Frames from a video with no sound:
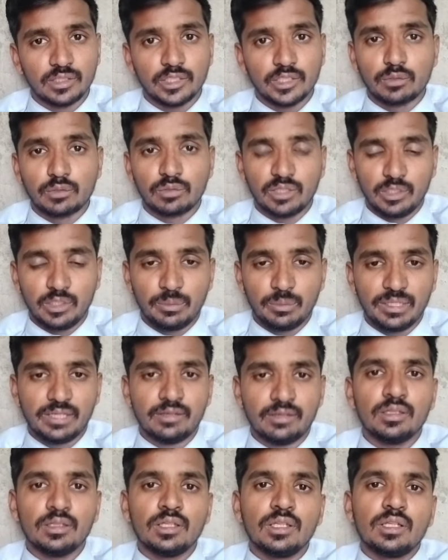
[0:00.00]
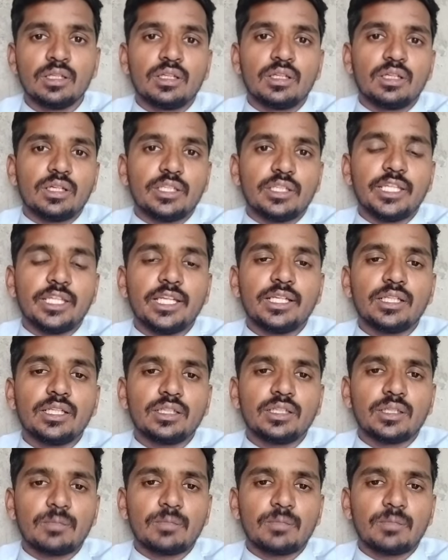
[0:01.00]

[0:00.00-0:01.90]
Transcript: equally well. Then